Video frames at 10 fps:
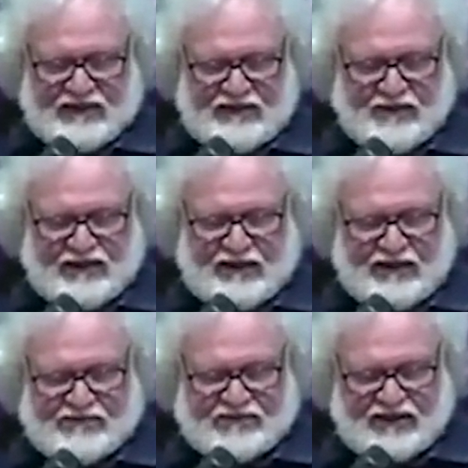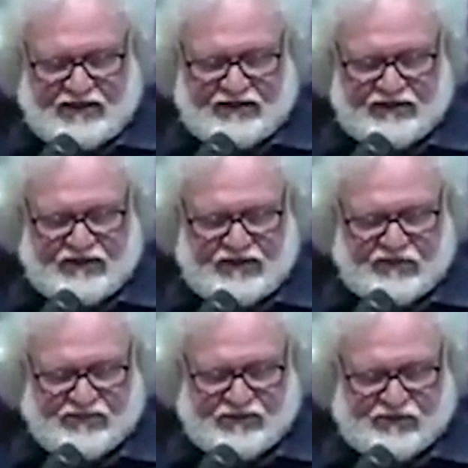Then he began telling
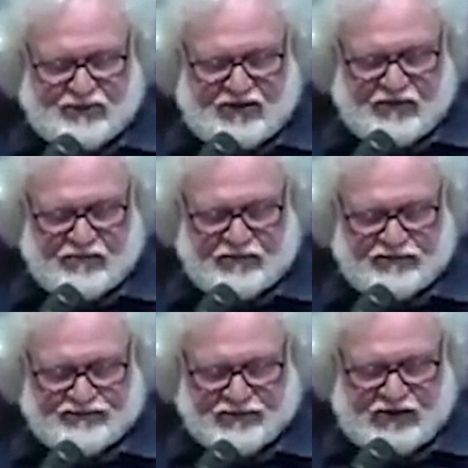them this parable.